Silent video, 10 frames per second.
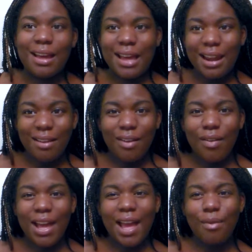kind of
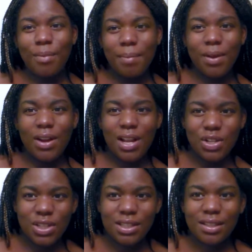how I had with my
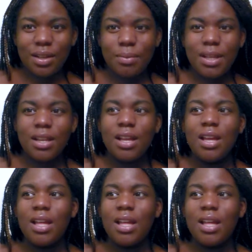bariatrics a little bit,